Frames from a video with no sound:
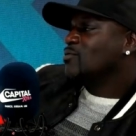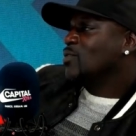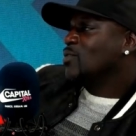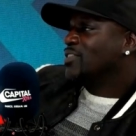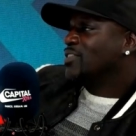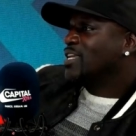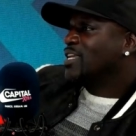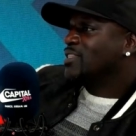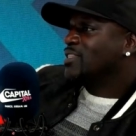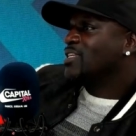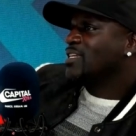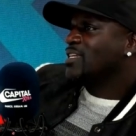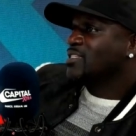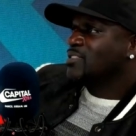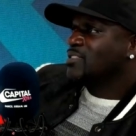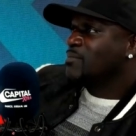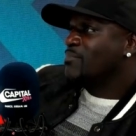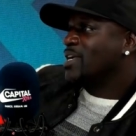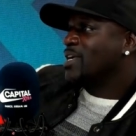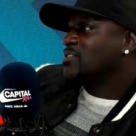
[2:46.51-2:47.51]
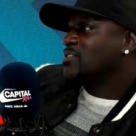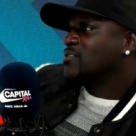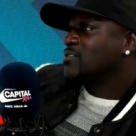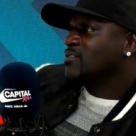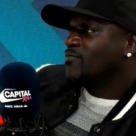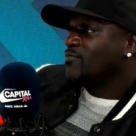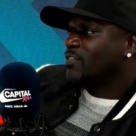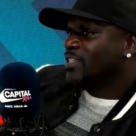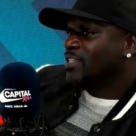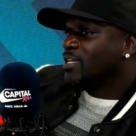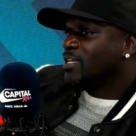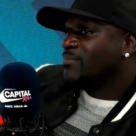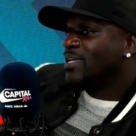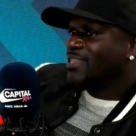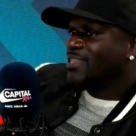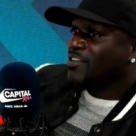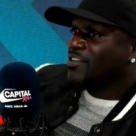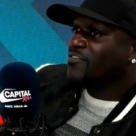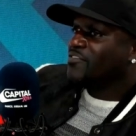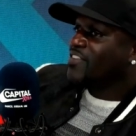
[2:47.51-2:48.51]
what they think is the best for them
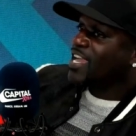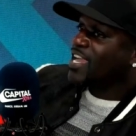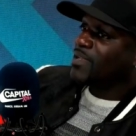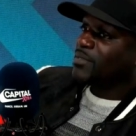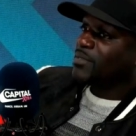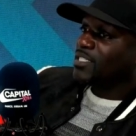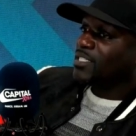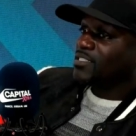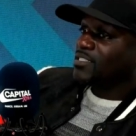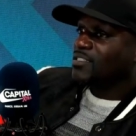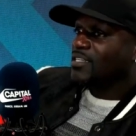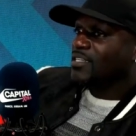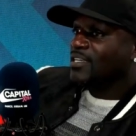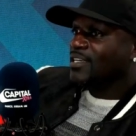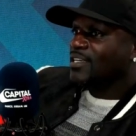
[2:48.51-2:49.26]
and their families.